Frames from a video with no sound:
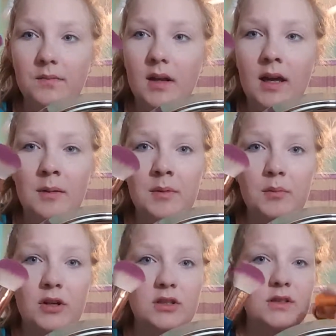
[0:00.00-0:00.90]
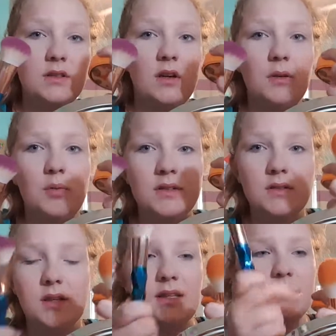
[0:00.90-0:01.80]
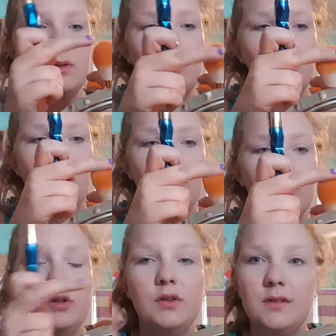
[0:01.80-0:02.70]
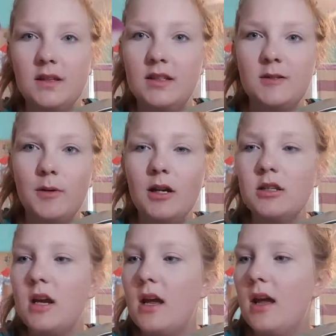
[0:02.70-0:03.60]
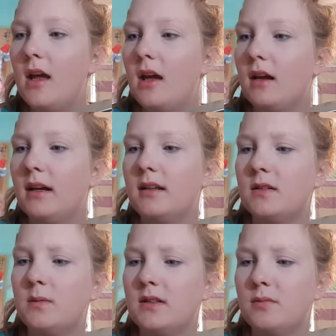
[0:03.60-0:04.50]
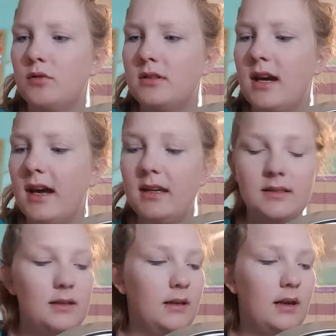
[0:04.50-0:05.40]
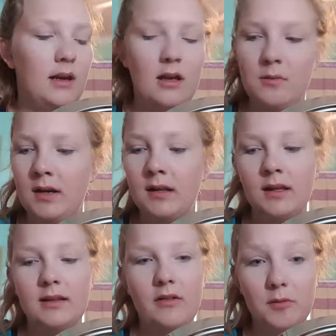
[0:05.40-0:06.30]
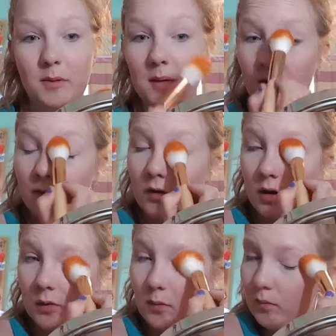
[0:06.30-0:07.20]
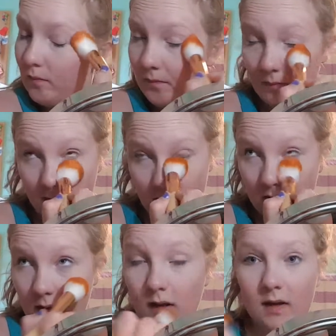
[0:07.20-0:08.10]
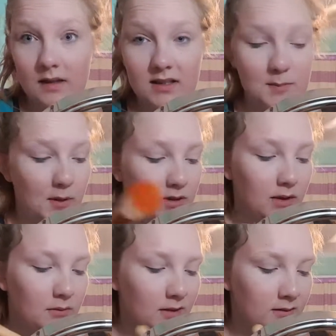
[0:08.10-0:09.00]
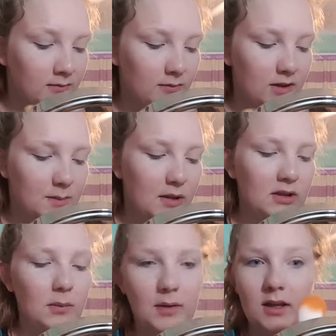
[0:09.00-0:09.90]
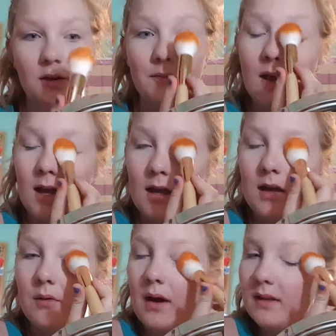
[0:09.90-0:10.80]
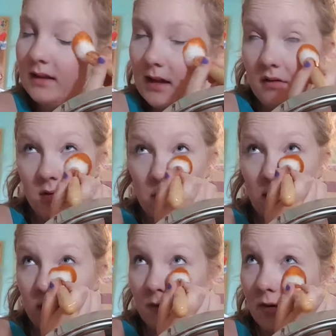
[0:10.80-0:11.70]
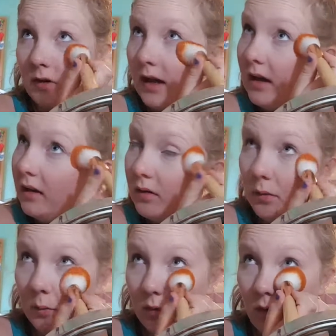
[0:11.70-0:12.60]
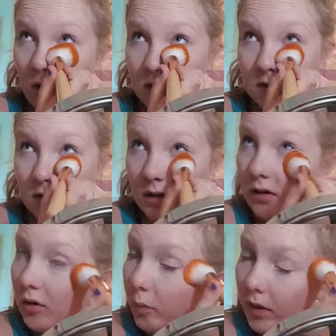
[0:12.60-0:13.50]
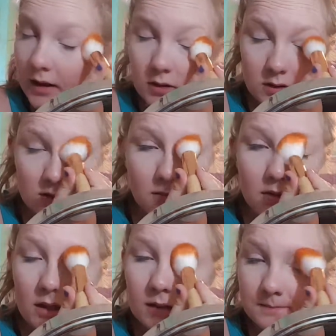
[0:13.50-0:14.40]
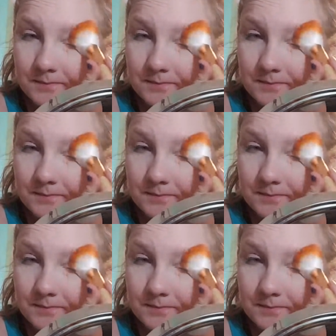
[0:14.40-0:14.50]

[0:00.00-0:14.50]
The bristles on this one are a lot more loose than this brush. Like, this one is more tight, and I think that would be better for that sparkly one. Not sparkly, but, you know, I think that would be better for, like, bronzer or blush or something.